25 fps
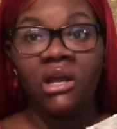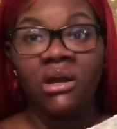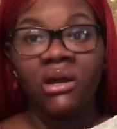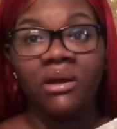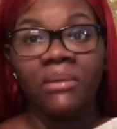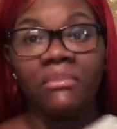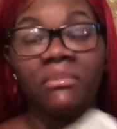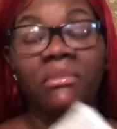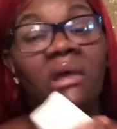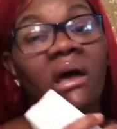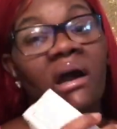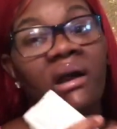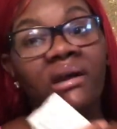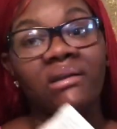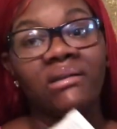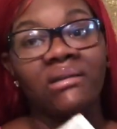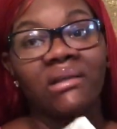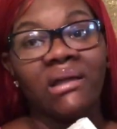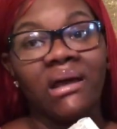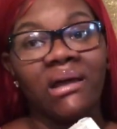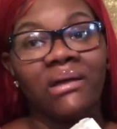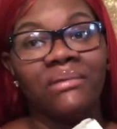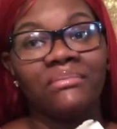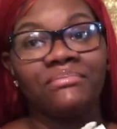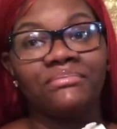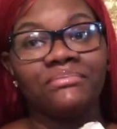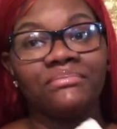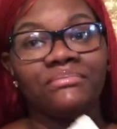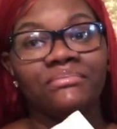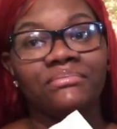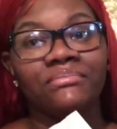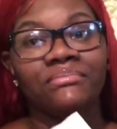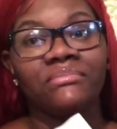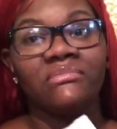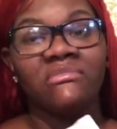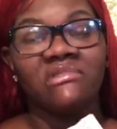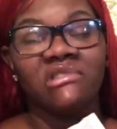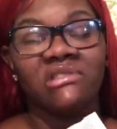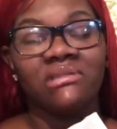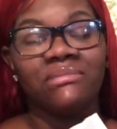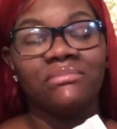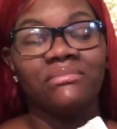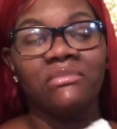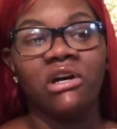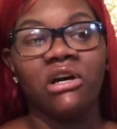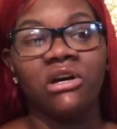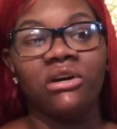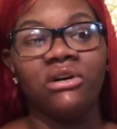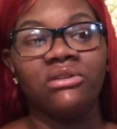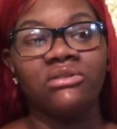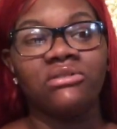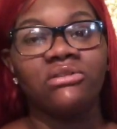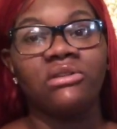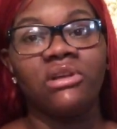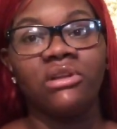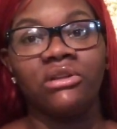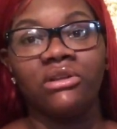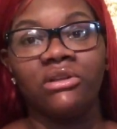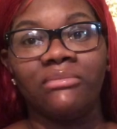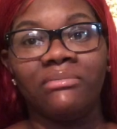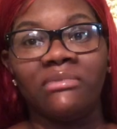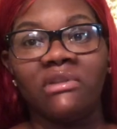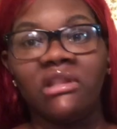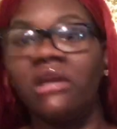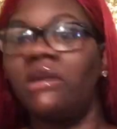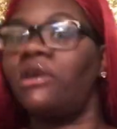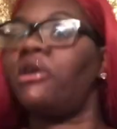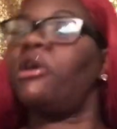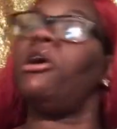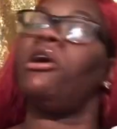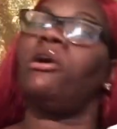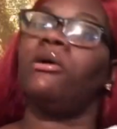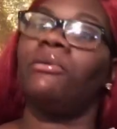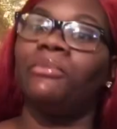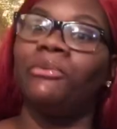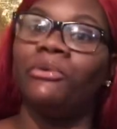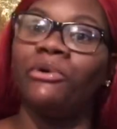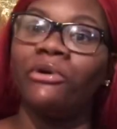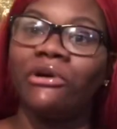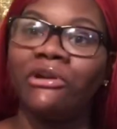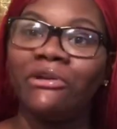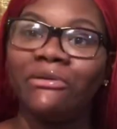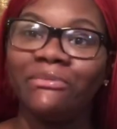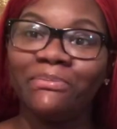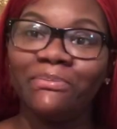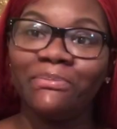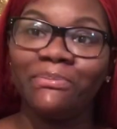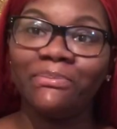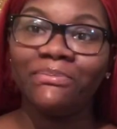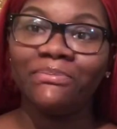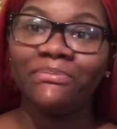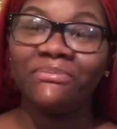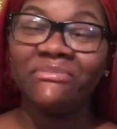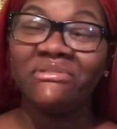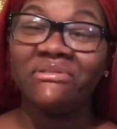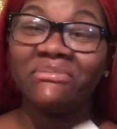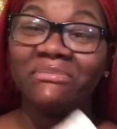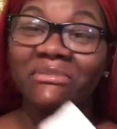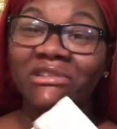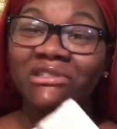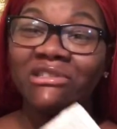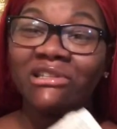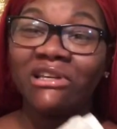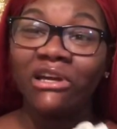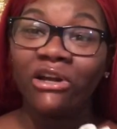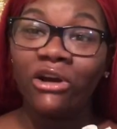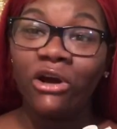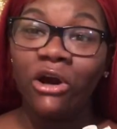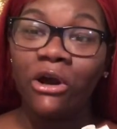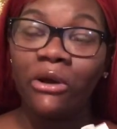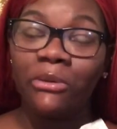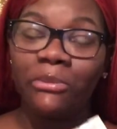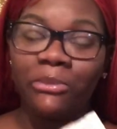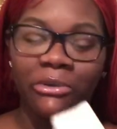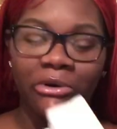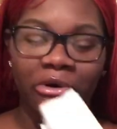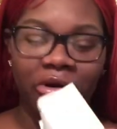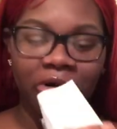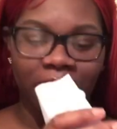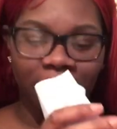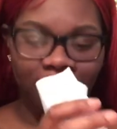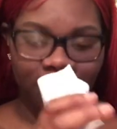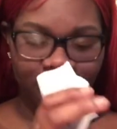Not gonna lie, smells a little bit like cardboard. Smells like cardboard.